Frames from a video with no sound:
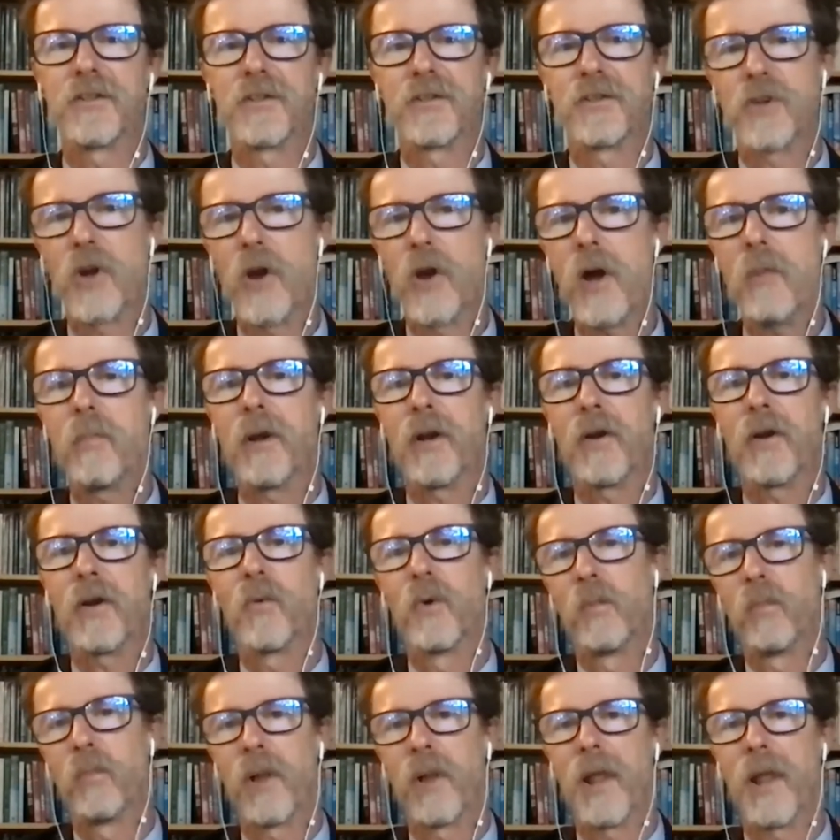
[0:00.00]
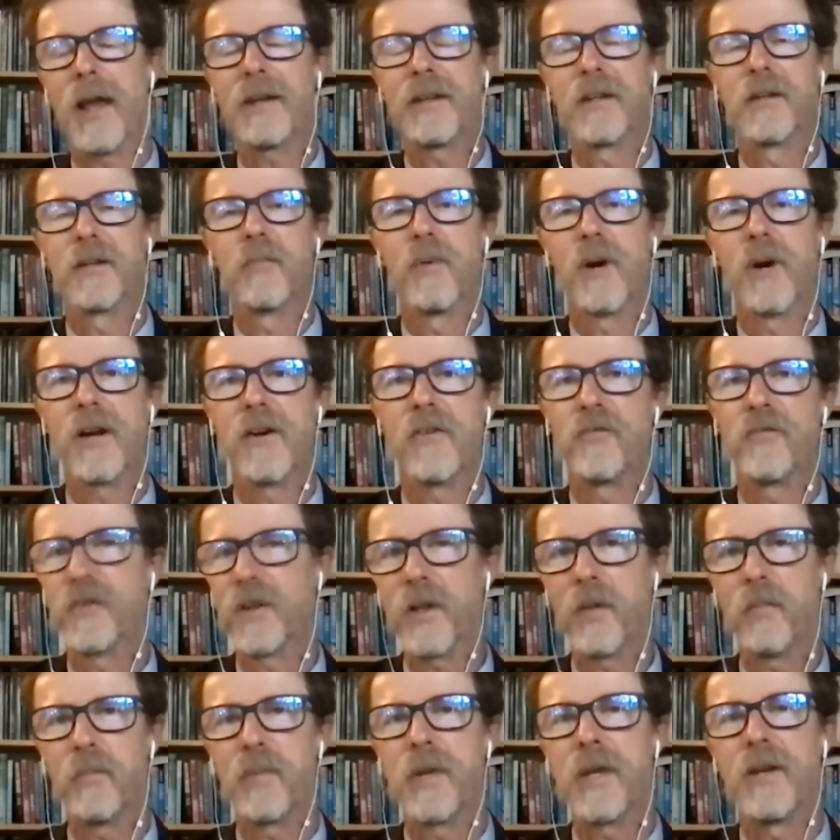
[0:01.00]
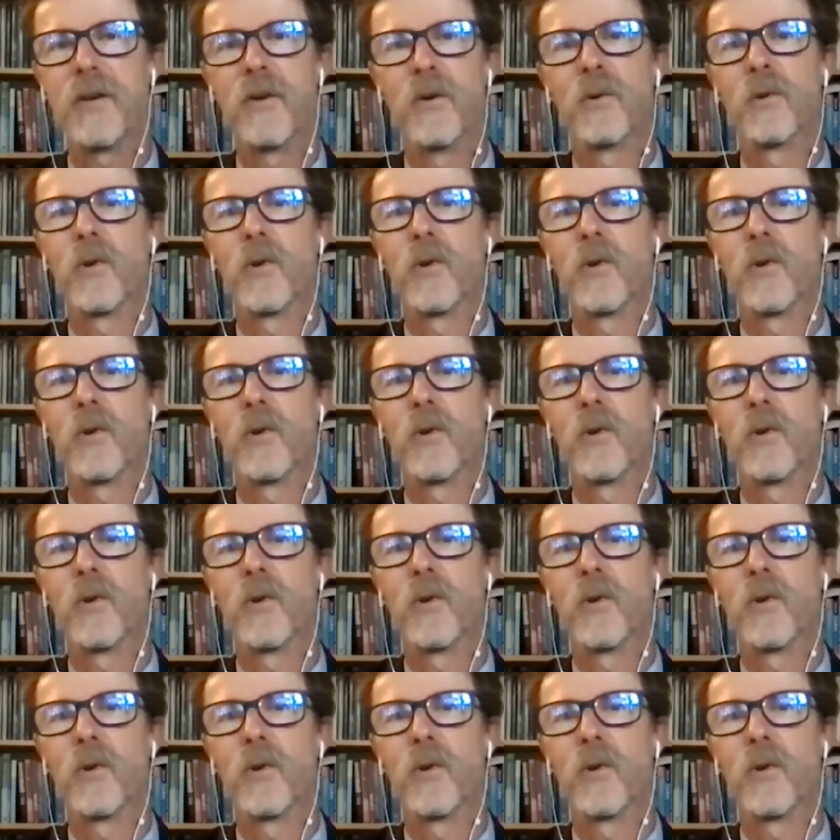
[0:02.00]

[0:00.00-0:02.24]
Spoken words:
topic were planted by a Filipino